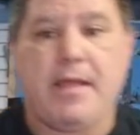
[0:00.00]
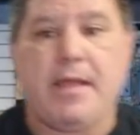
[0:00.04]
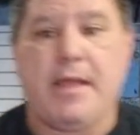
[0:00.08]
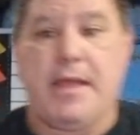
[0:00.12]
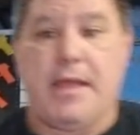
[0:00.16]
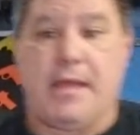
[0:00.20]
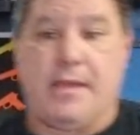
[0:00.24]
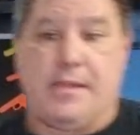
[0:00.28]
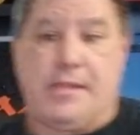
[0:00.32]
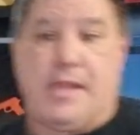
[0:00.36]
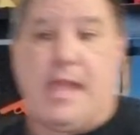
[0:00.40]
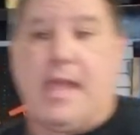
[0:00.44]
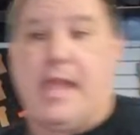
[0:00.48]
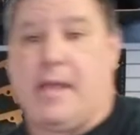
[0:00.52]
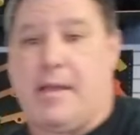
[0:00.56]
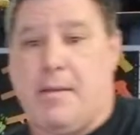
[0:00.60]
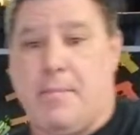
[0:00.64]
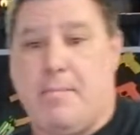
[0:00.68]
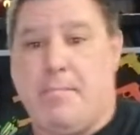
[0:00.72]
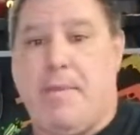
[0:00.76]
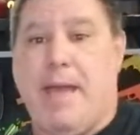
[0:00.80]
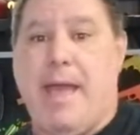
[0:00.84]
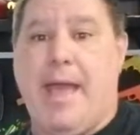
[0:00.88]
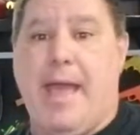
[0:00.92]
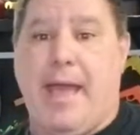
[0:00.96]
and yank them
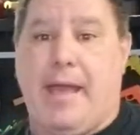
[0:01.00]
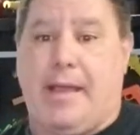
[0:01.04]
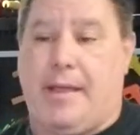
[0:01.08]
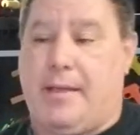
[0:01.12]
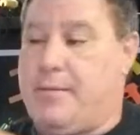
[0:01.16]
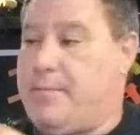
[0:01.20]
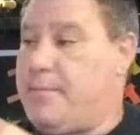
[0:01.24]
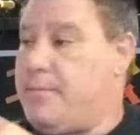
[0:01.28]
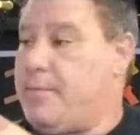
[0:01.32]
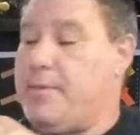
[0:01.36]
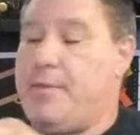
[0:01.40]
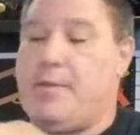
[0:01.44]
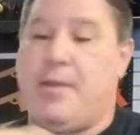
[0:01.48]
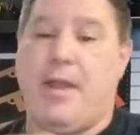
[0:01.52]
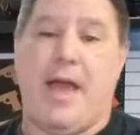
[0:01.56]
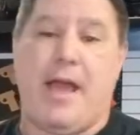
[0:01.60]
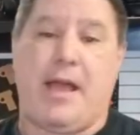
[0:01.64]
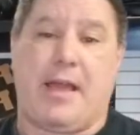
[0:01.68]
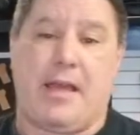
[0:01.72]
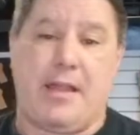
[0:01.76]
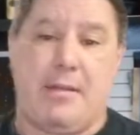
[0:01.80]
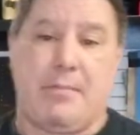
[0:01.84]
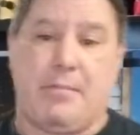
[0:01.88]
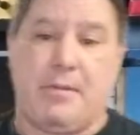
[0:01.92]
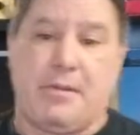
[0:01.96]
back. They're not
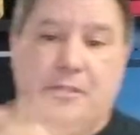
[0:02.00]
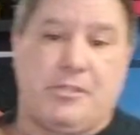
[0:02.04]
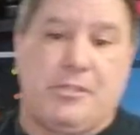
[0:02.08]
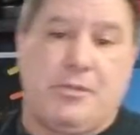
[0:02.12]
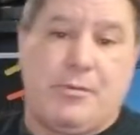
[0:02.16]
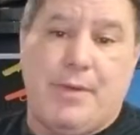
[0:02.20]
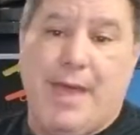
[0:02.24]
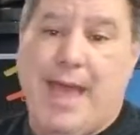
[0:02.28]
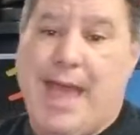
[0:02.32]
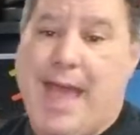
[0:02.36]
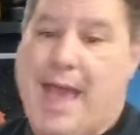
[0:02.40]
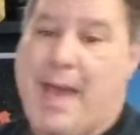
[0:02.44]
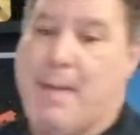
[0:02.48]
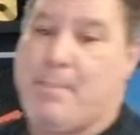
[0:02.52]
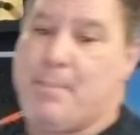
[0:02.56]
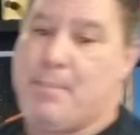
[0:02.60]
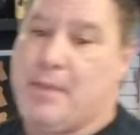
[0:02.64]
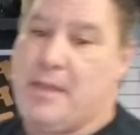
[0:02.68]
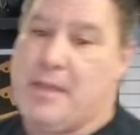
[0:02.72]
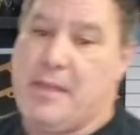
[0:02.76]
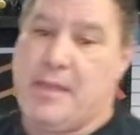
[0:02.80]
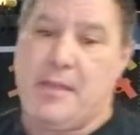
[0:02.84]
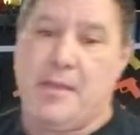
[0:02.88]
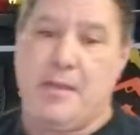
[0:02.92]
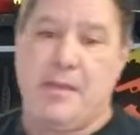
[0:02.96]
going to be too
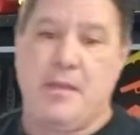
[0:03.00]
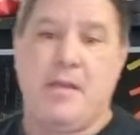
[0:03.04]
happy,